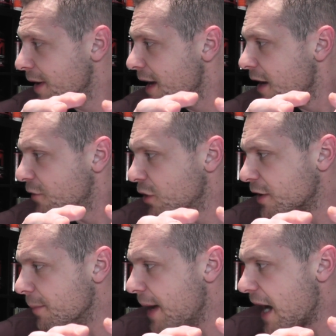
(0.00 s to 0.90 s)
If you look
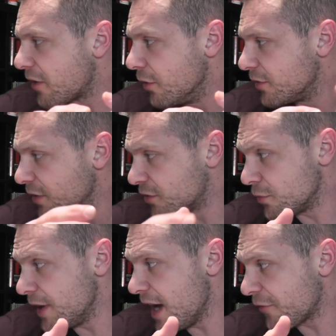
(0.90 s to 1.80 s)
at the macros, there's
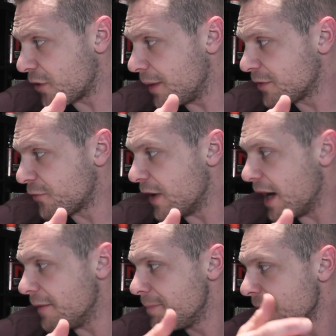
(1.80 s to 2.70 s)
three and a half grams of
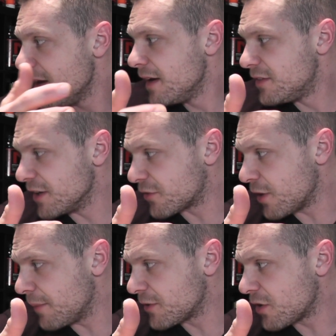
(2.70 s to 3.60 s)
fat, six
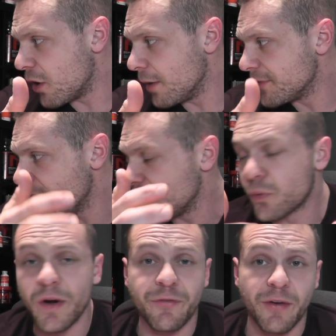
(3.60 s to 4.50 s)
grams of carbs, and
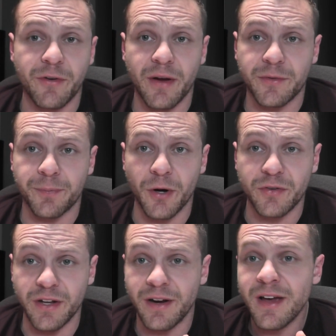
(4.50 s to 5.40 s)
25 grams of
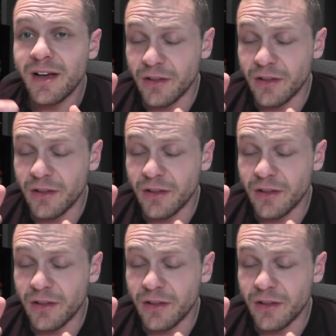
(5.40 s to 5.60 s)
protein.